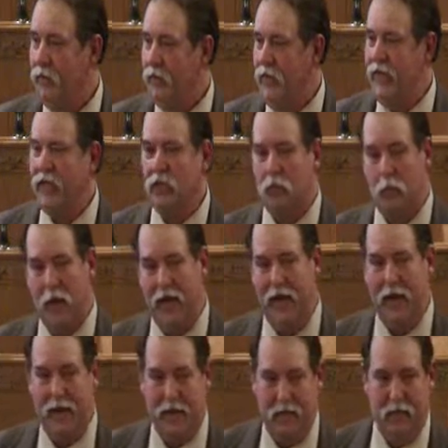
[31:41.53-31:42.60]
This
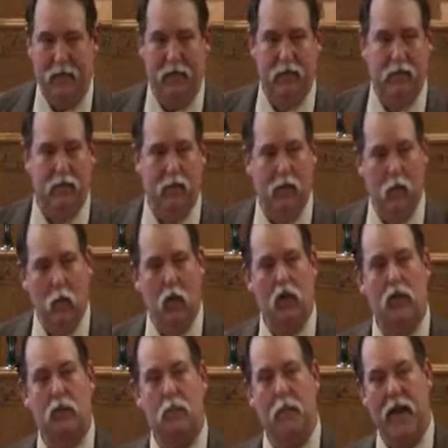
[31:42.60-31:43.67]
man
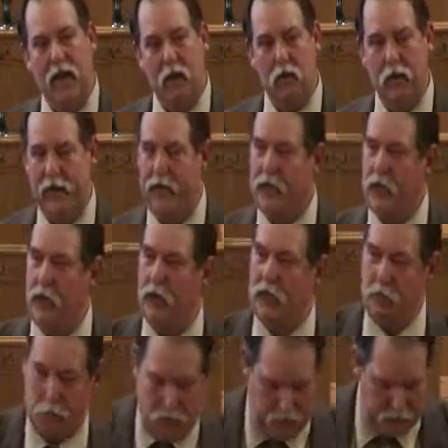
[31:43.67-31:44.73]
was married to
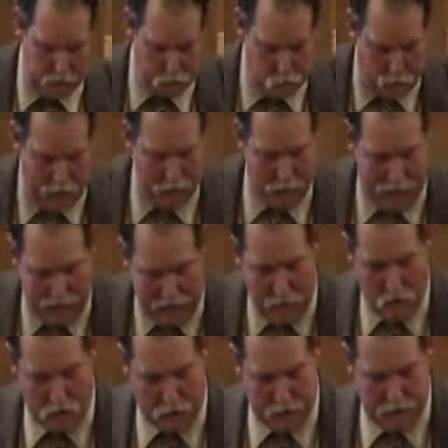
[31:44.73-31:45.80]
his brother's wife.
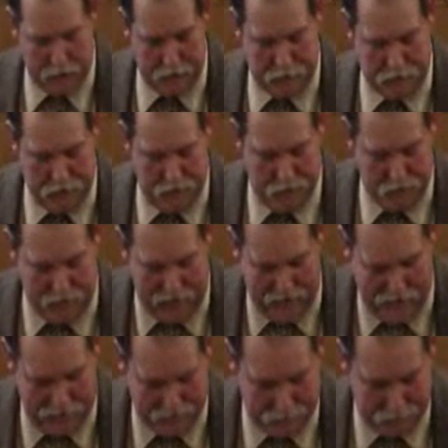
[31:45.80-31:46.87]
How could he have done
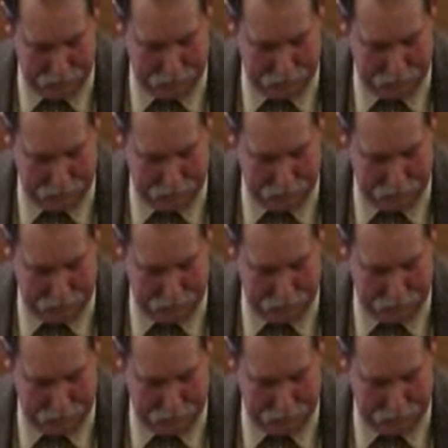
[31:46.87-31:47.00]
that?